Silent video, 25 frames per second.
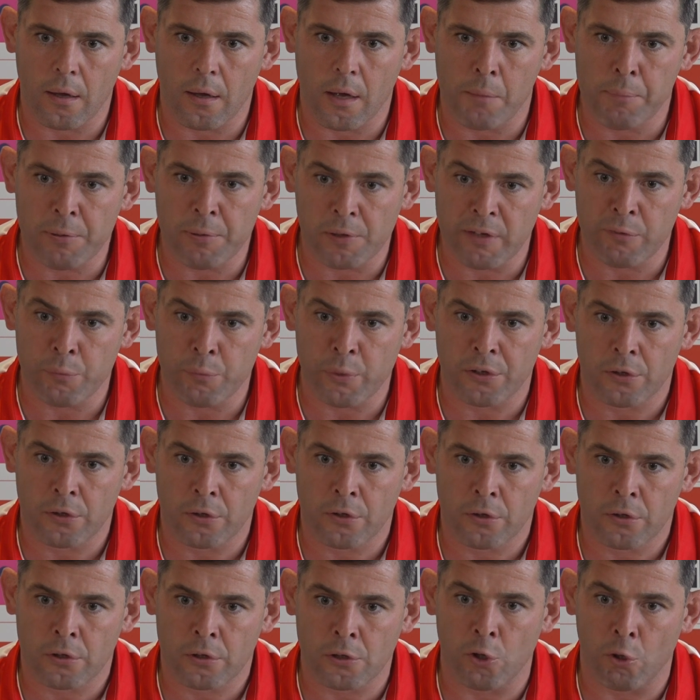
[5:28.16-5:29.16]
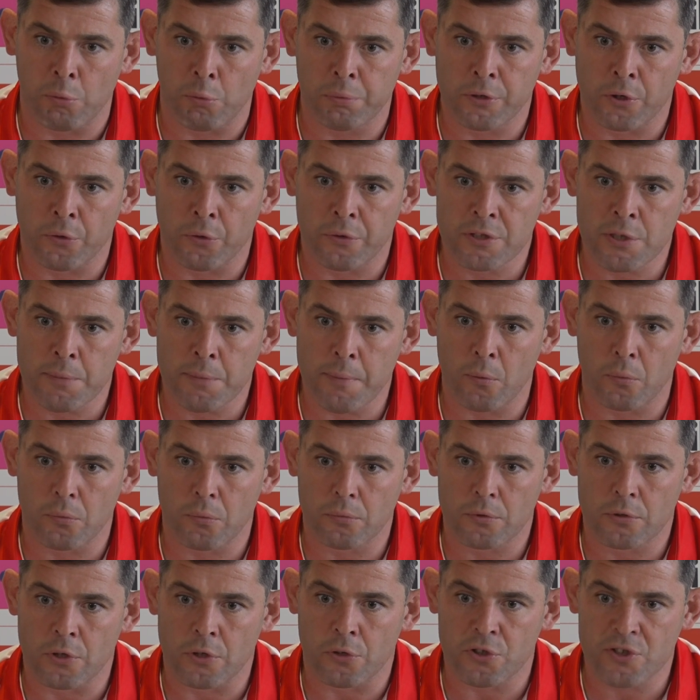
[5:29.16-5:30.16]
believe we at the club, you know, it's
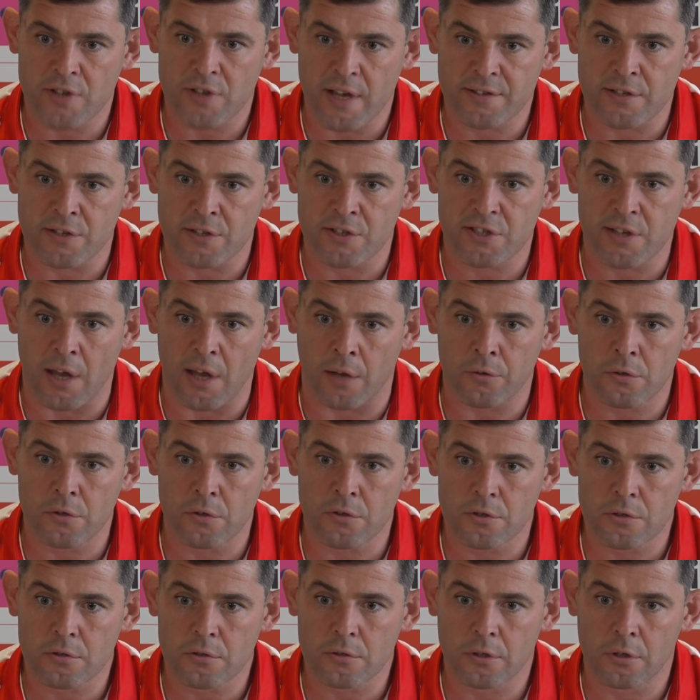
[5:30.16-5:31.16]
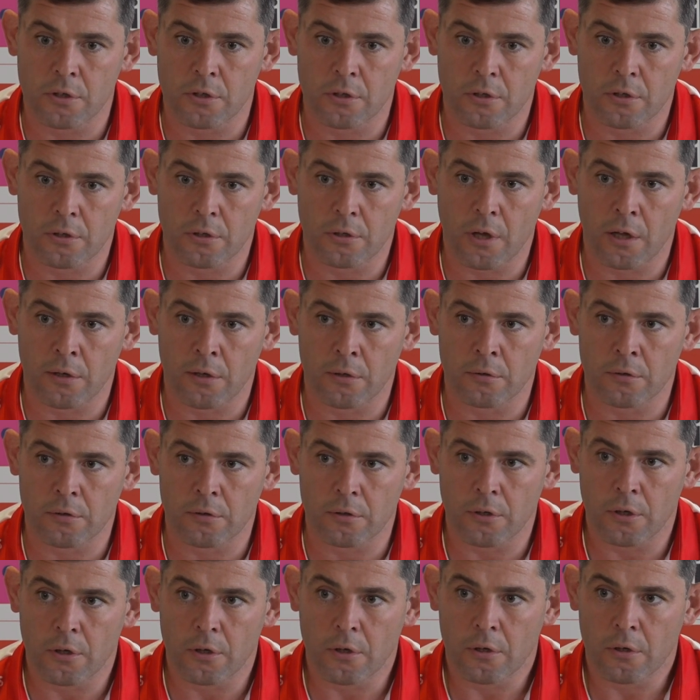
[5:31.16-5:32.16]
about, you know, setting standards, and
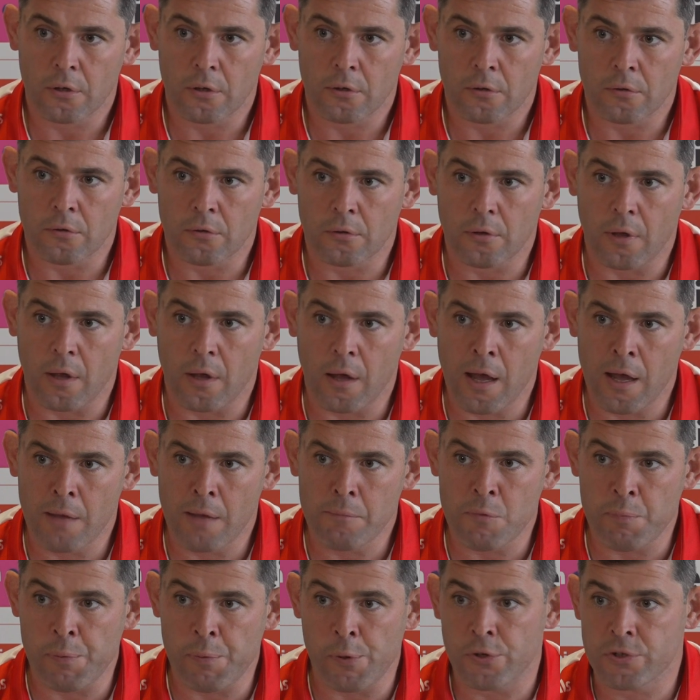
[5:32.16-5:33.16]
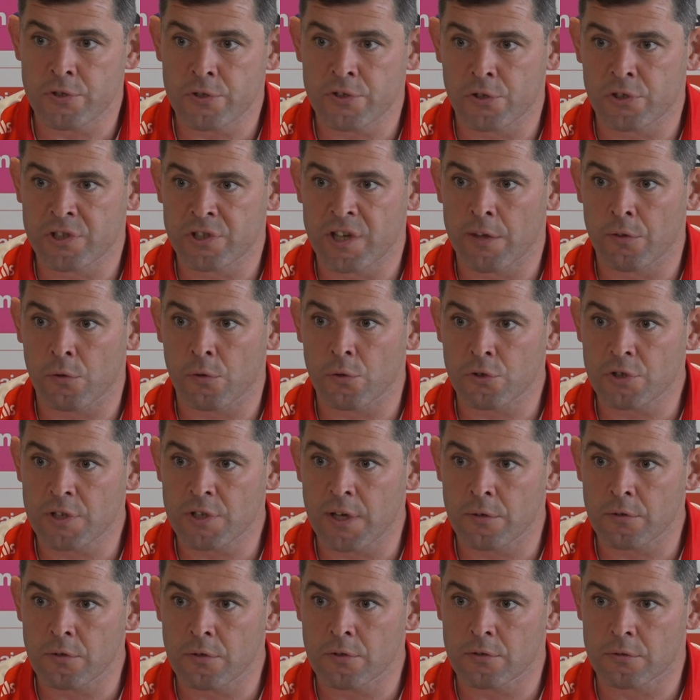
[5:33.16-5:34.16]
I'm the person to set those
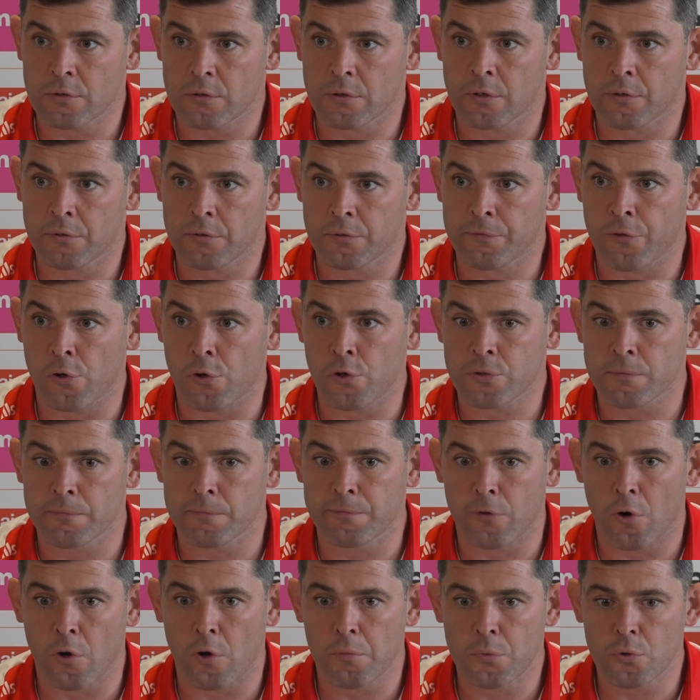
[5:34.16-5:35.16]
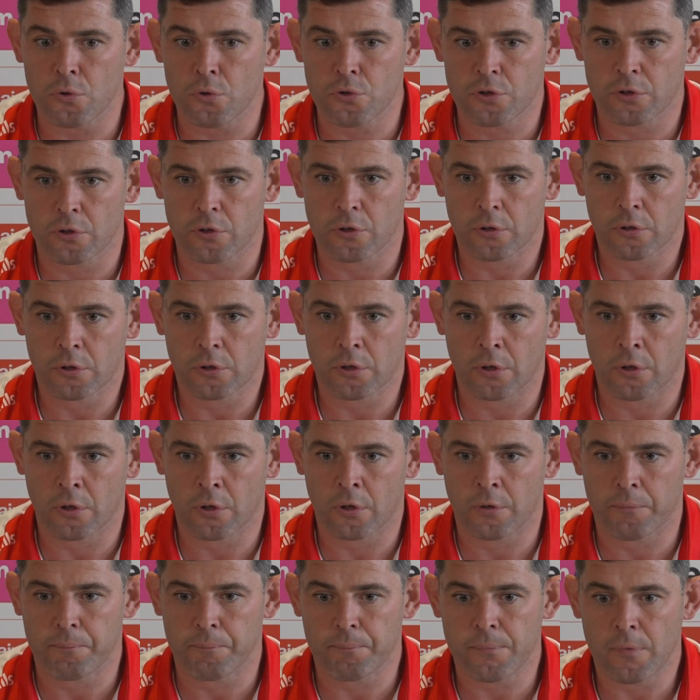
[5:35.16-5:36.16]
standards first and foremost.
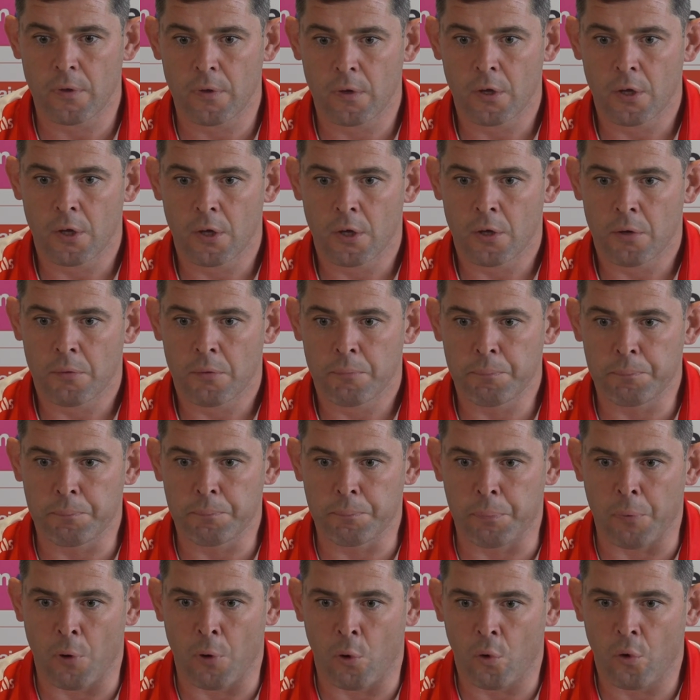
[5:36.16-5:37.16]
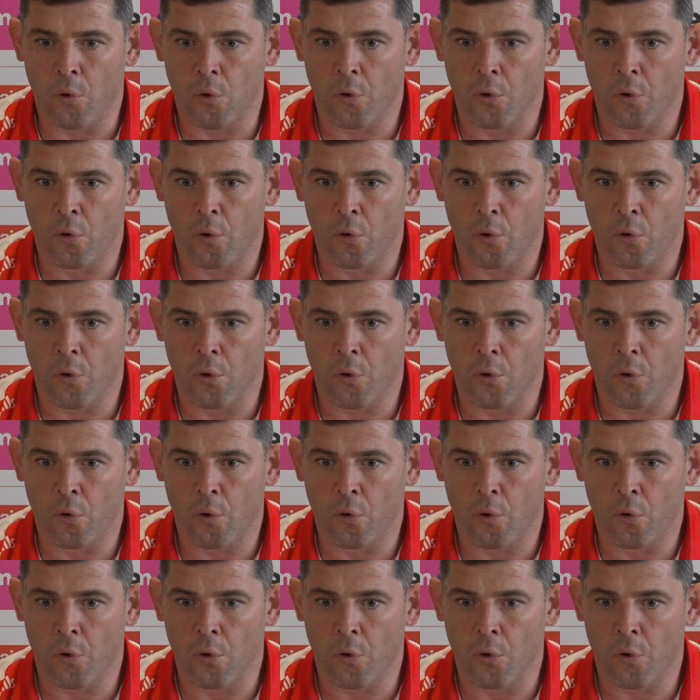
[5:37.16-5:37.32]
But